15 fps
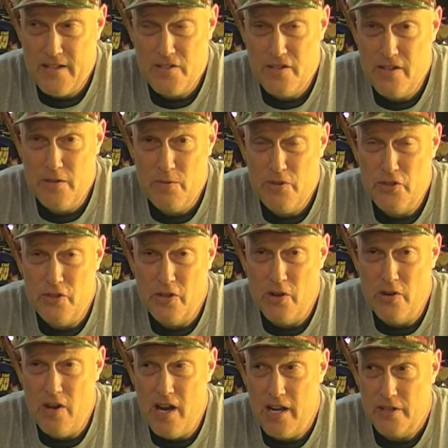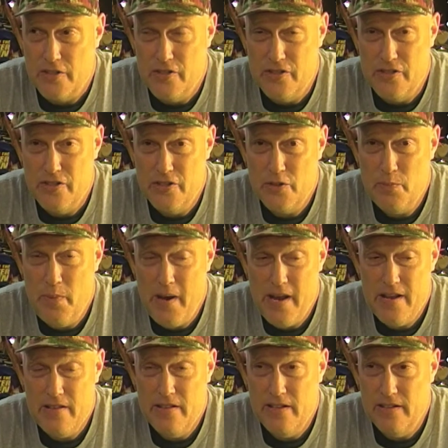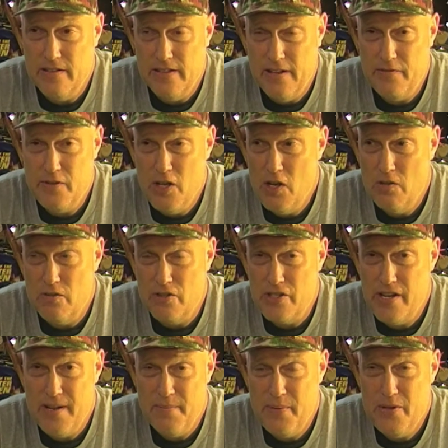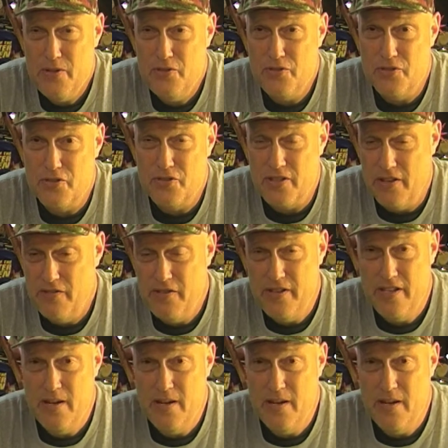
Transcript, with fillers: That's another reason to go to auctions. You just buy the leftover shampoos and stuff.